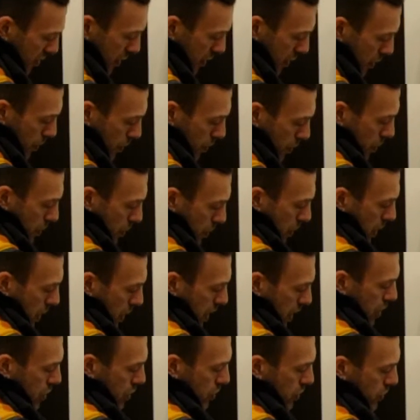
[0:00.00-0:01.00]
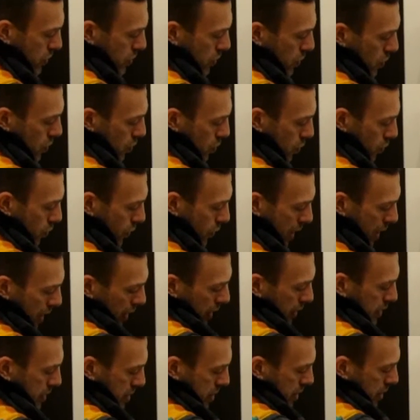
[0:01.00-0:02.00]
of them is
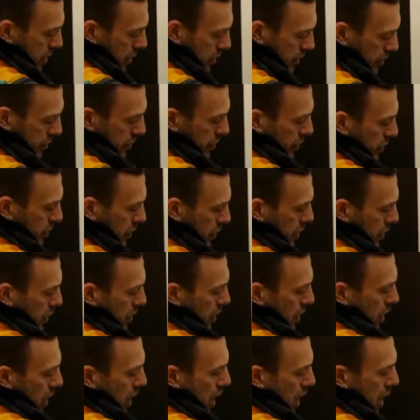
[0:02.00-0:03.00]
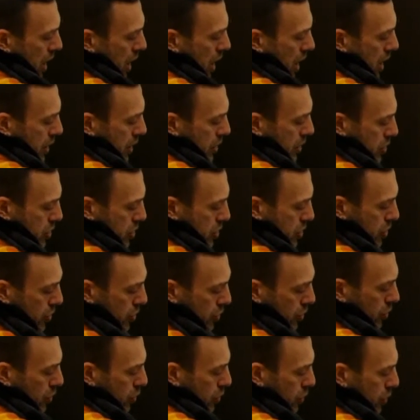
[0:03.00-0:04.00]
relative
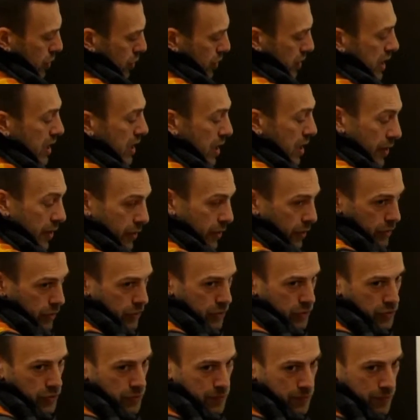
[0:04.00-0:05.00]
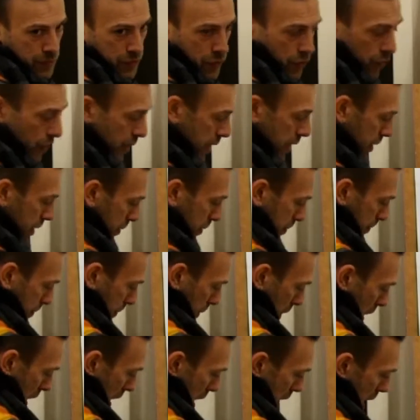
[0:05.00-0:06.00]
to the others, right?
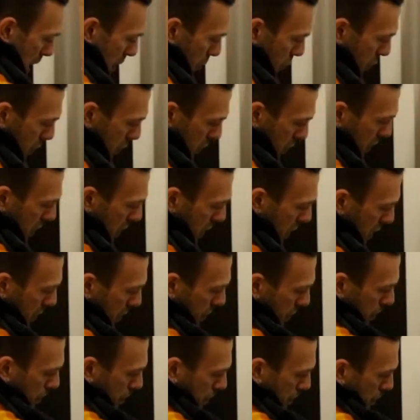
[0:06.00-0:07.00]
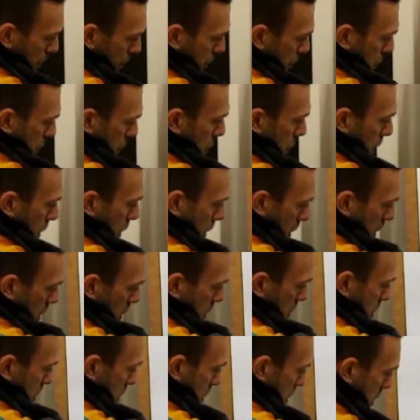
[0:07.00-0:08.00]
Everything
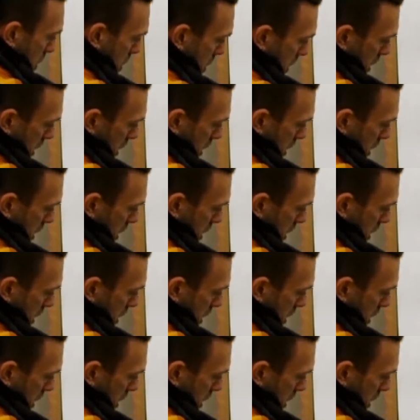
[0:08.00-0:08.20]
is